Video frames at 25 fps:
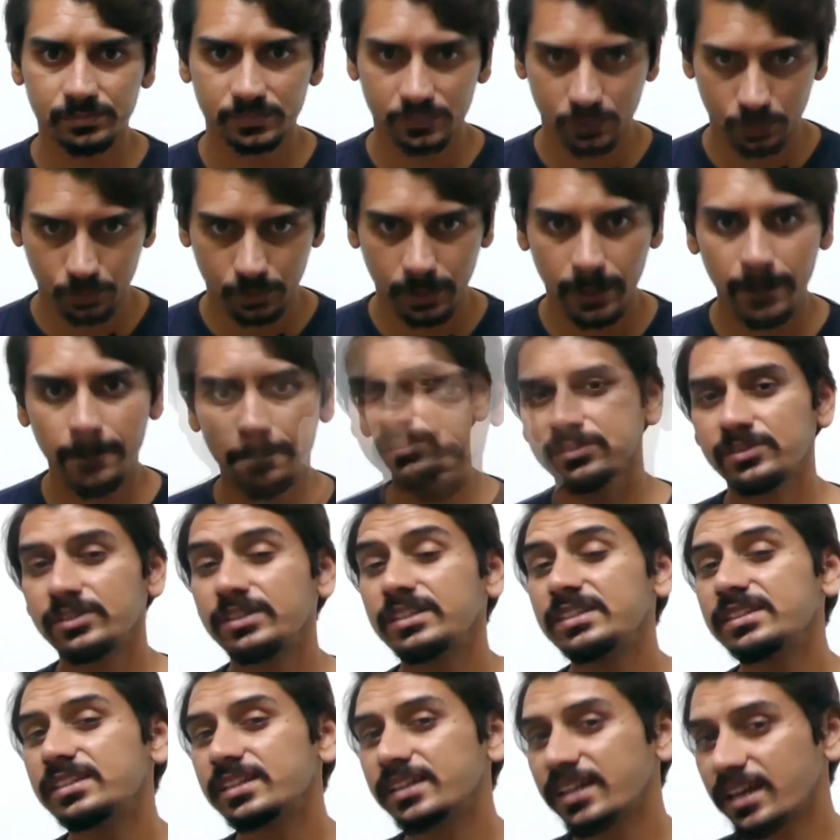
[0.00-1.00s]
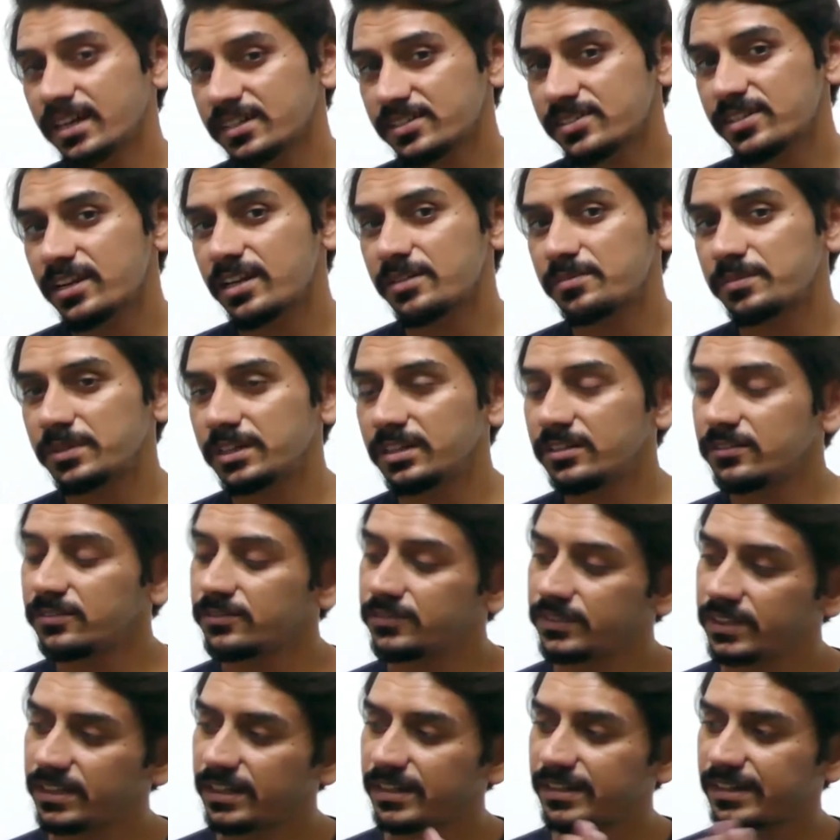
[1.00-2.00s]
Okay, so in the next
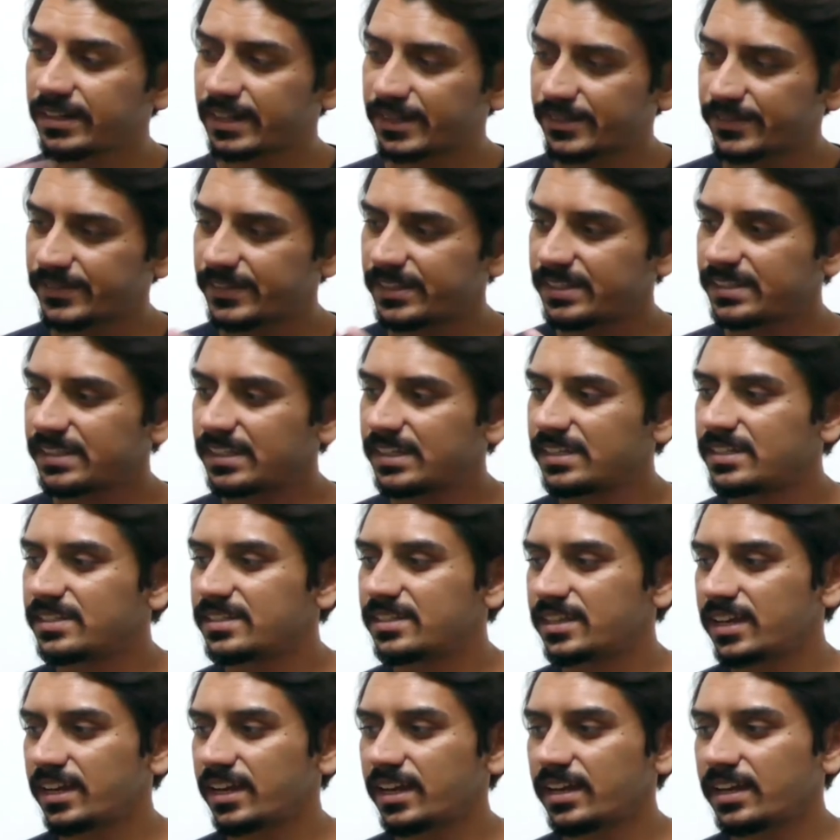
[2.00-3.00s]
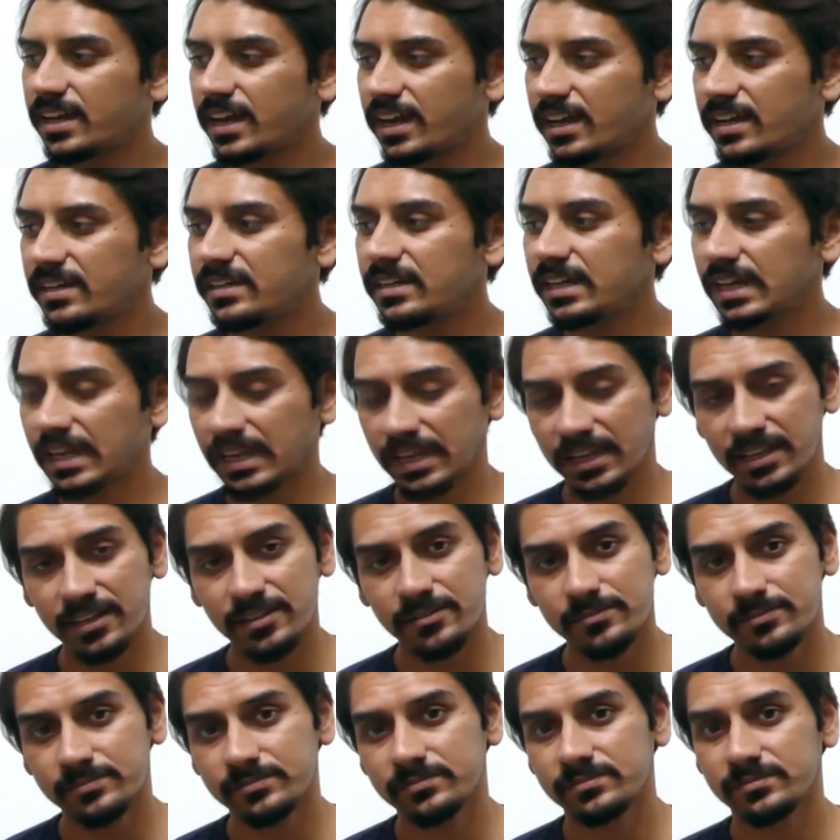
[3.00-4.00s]
statement we are having the and
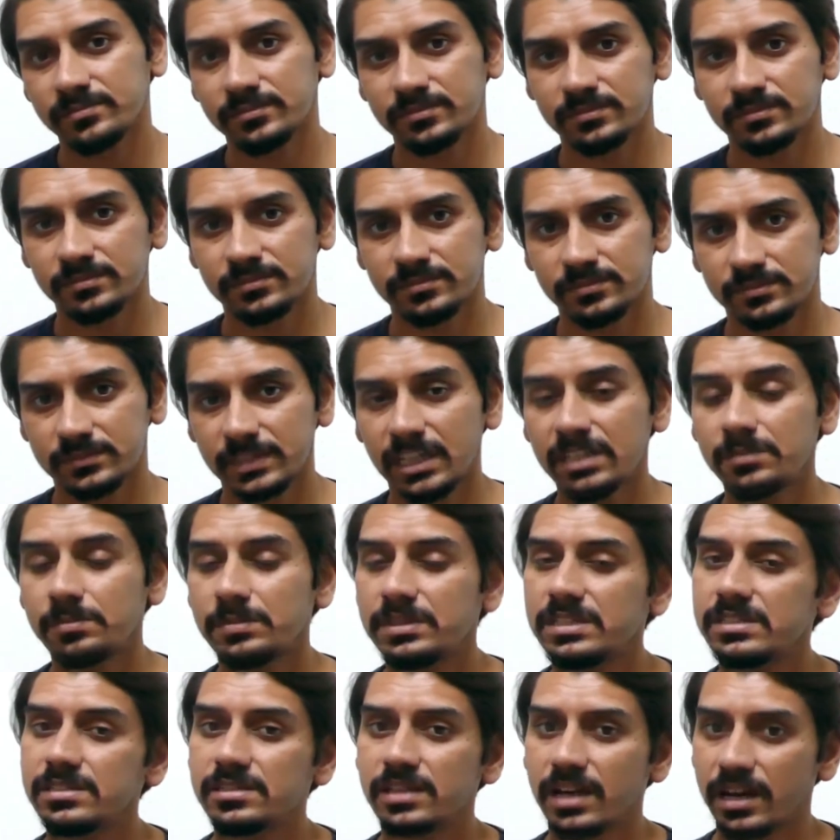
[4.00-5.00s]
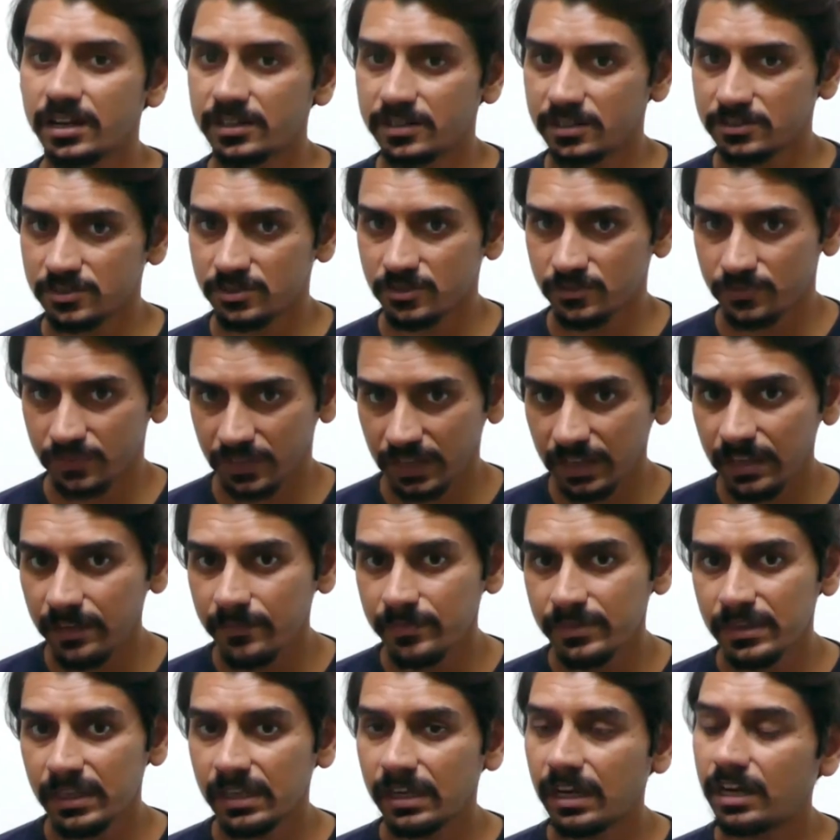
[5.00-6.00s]
a, that means the address of
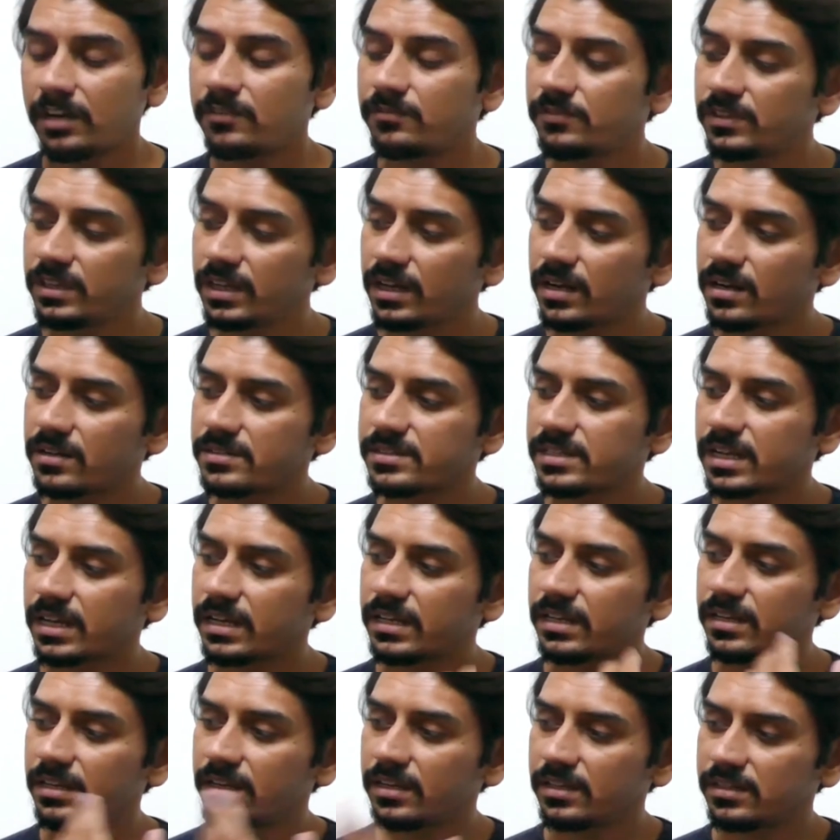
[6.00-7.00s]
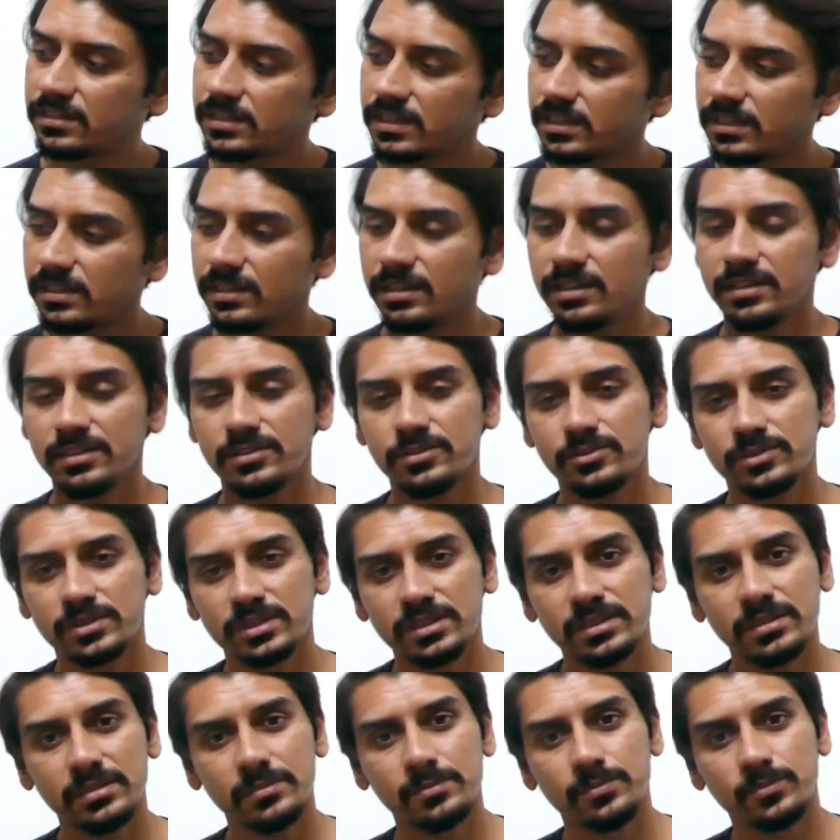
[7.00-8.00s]
a, and we are assigning it into
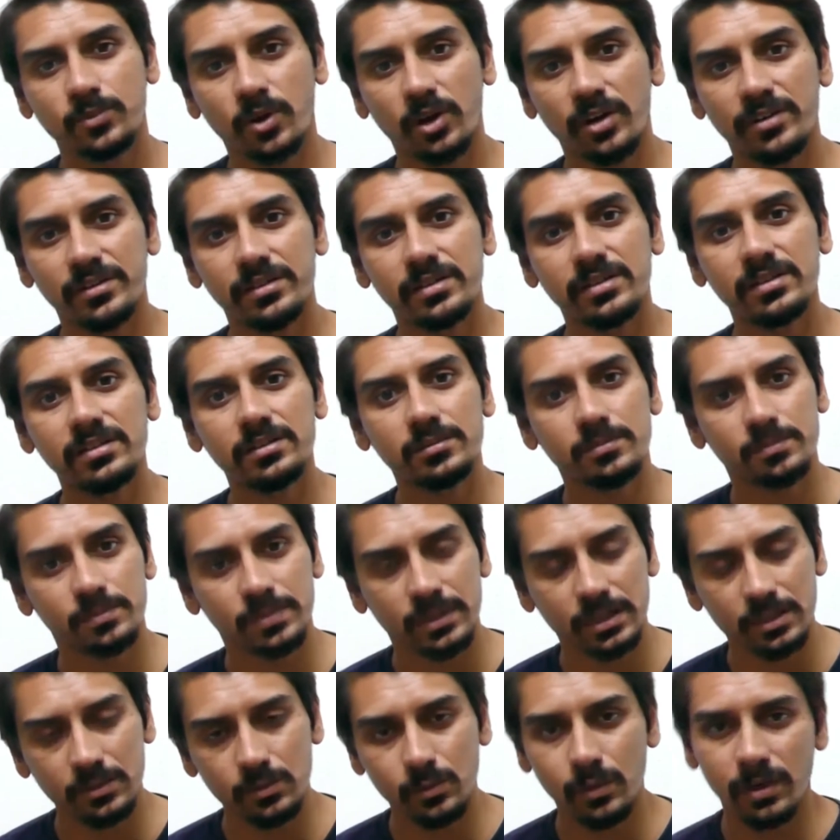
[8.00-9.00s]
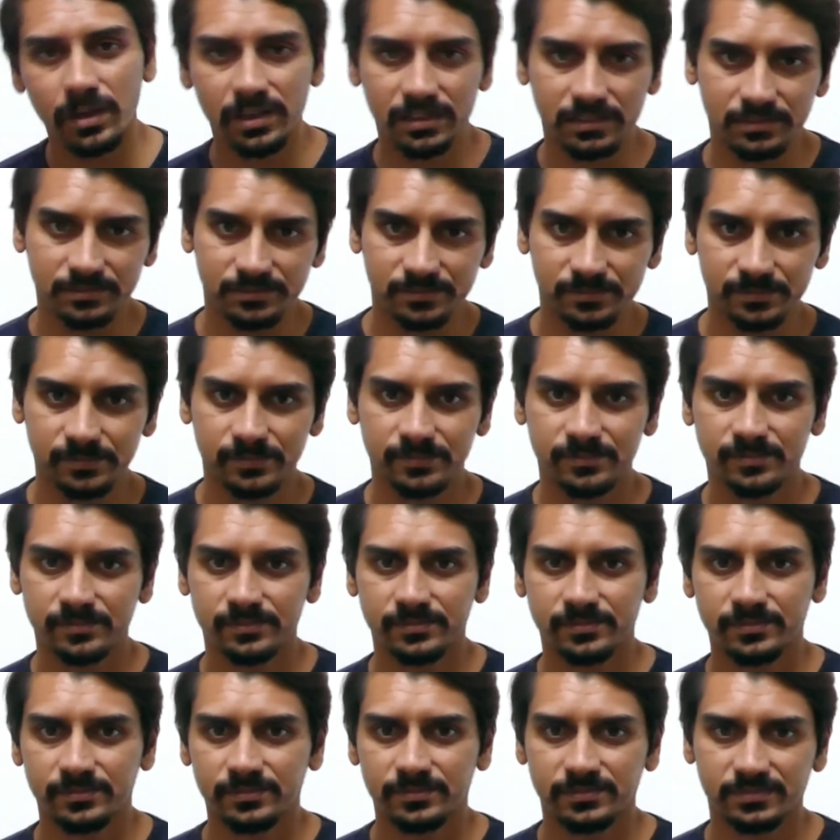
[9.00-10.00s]
the pointer p1
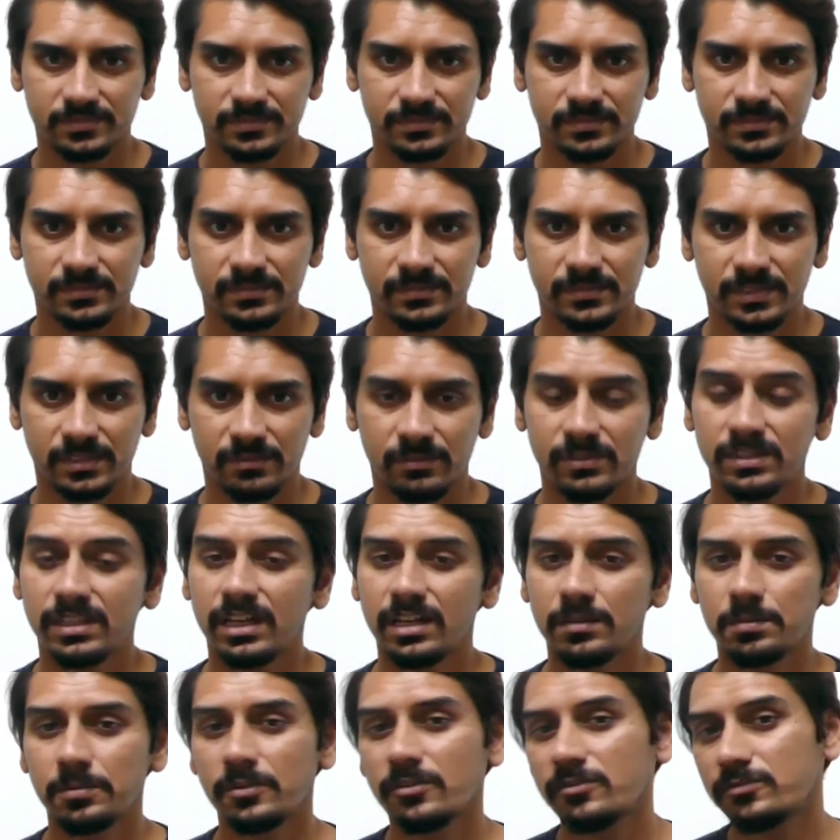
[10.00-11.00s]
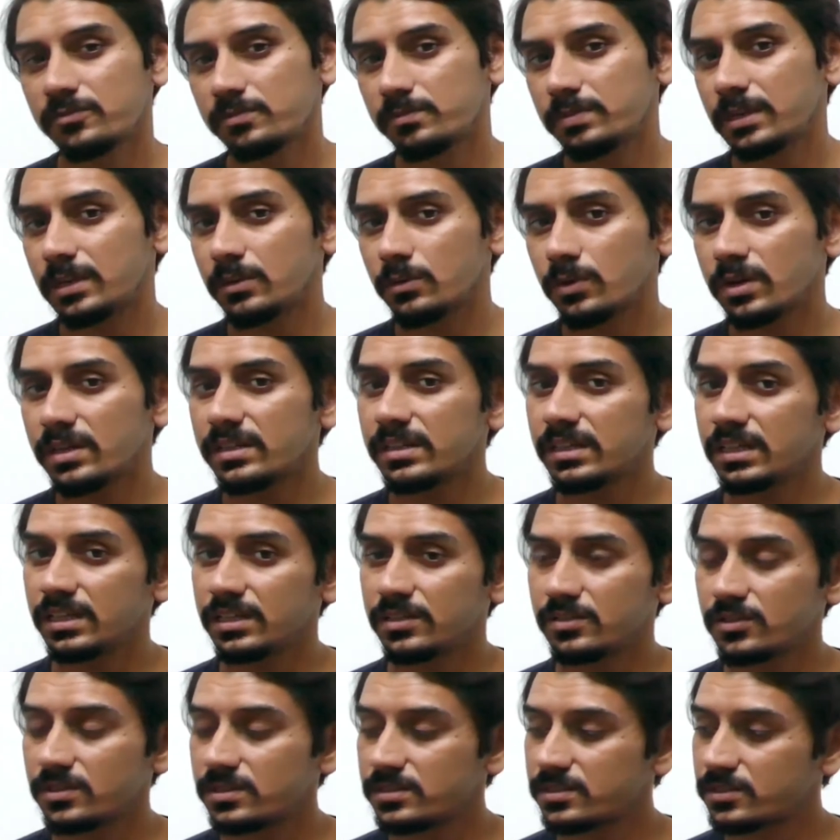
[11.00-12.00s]
with the help of p1
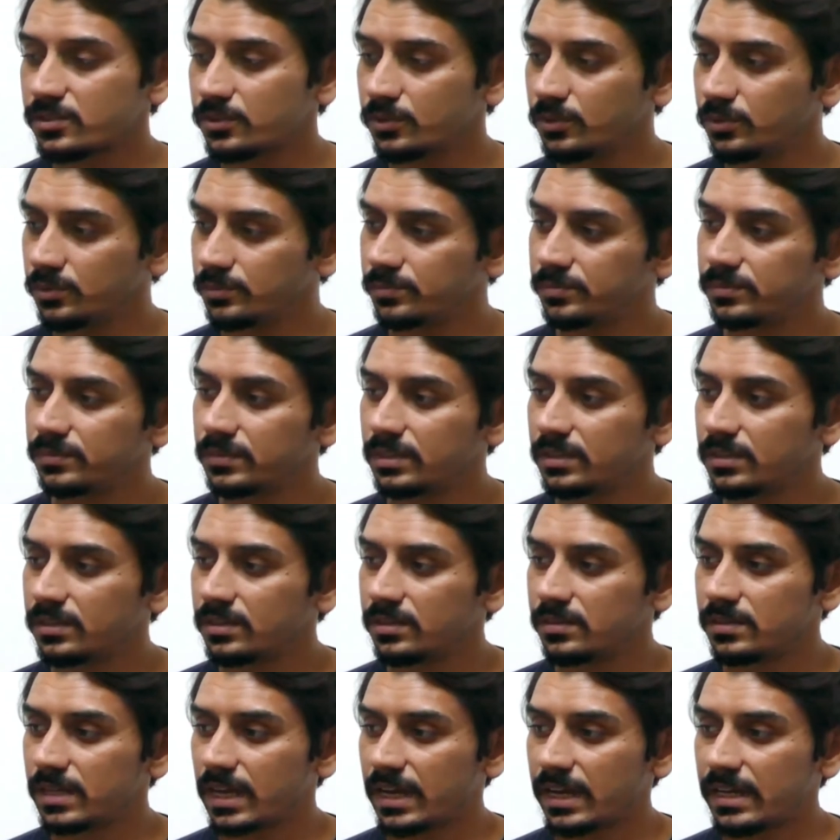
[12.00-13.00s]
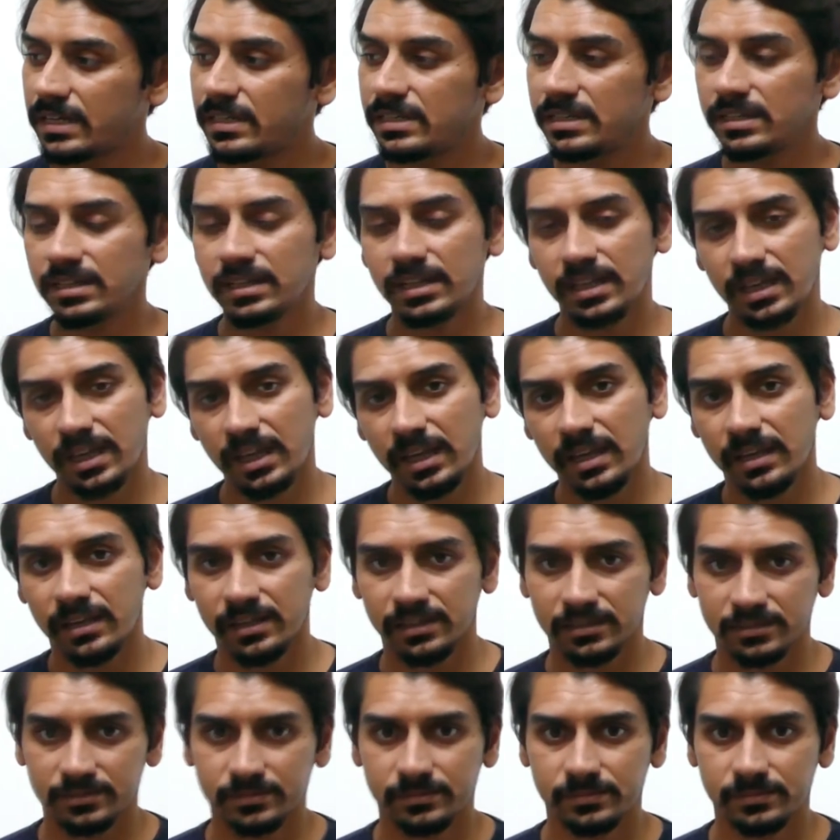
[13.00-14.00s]
equals to and
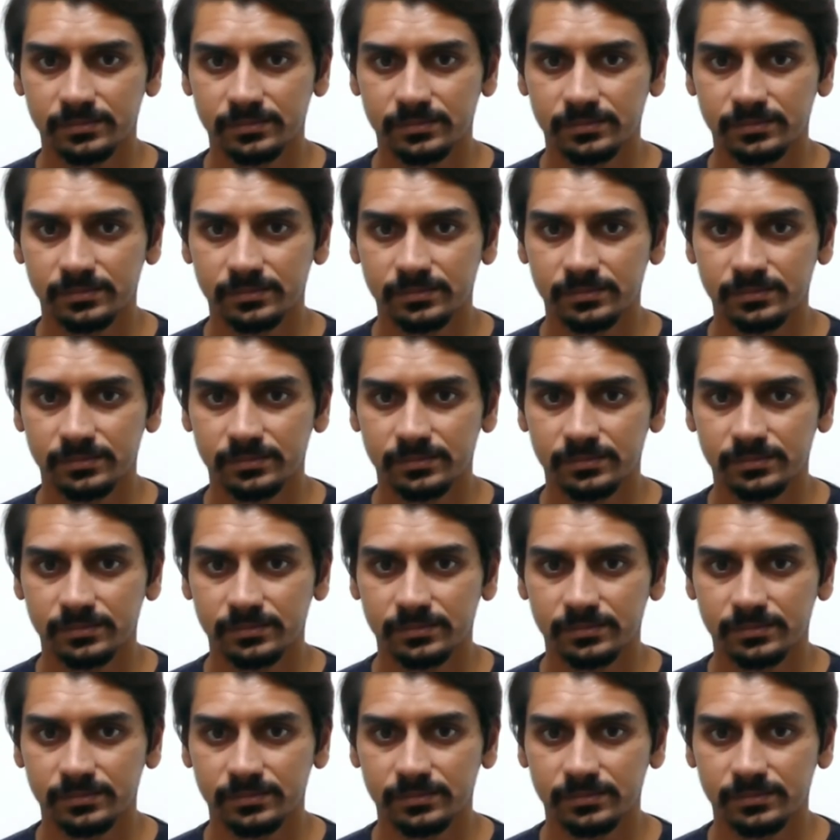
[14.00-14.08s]
a.